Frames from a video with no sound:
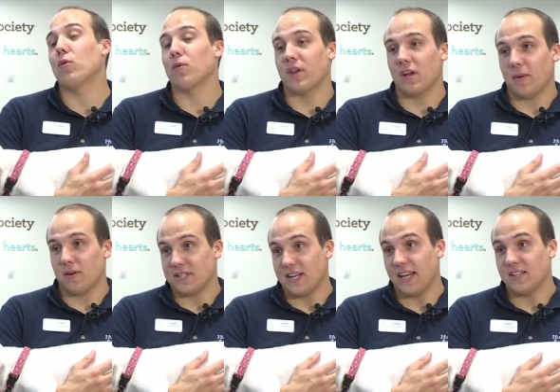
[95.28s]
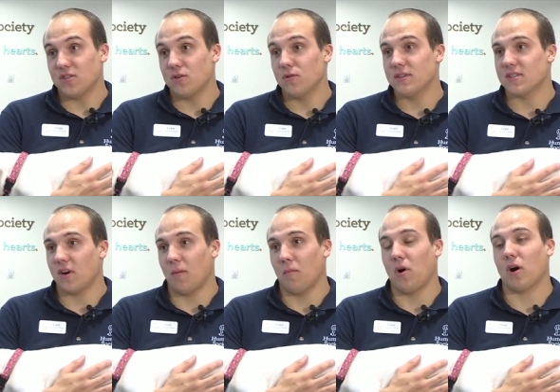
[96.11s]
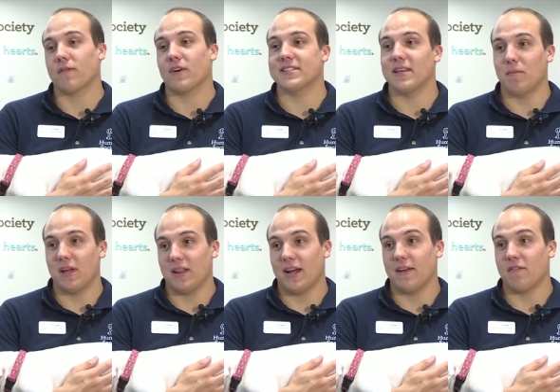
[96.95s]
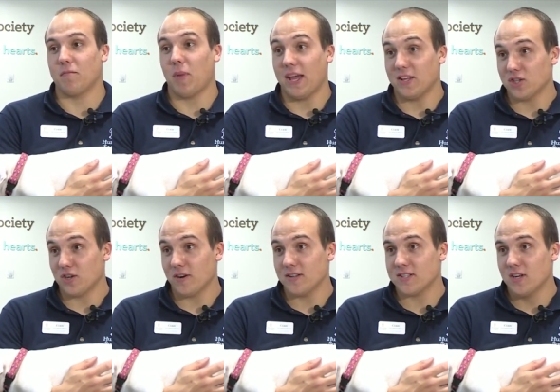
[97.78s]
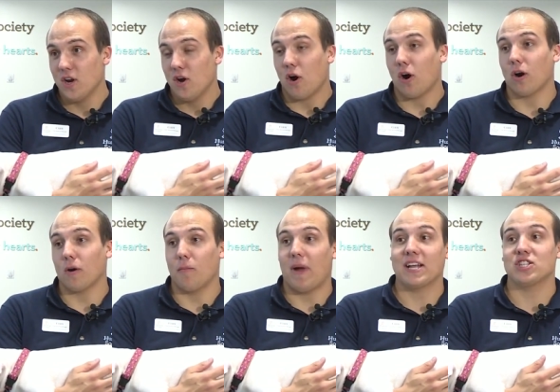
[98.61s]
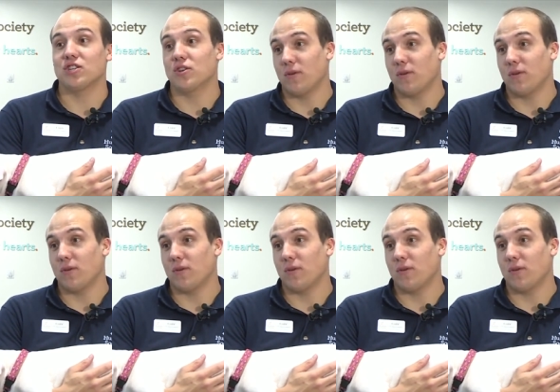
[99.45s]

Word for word: cool thing about today too is um, our friends at MetLife Pet Insurance are matching